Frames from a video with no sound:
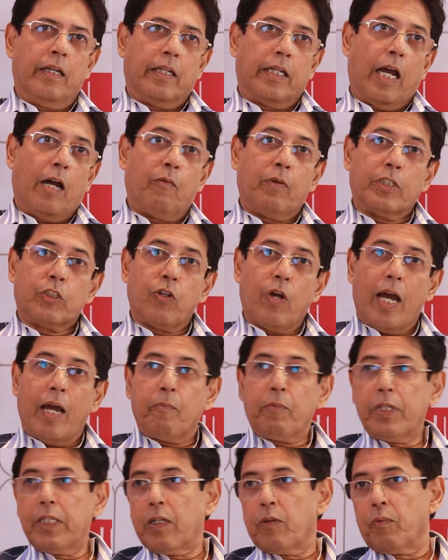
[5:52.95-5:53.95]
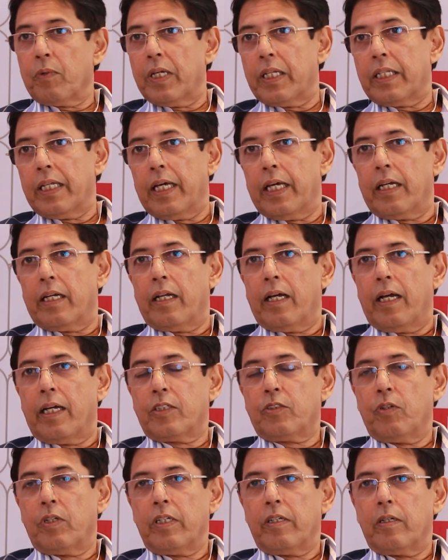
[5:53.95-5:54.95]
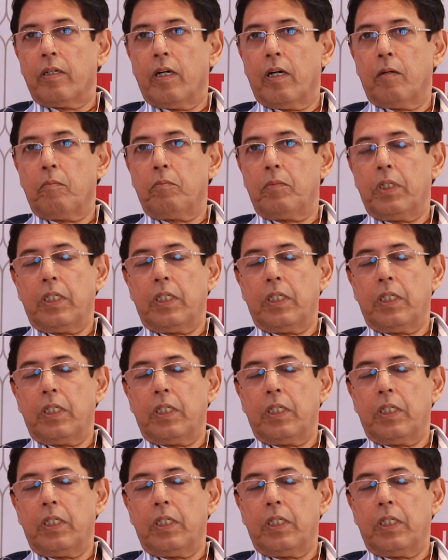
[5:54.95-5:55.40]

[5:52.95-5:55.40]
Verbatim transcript: Yeah, we are so happy that we are there. Actually, uh,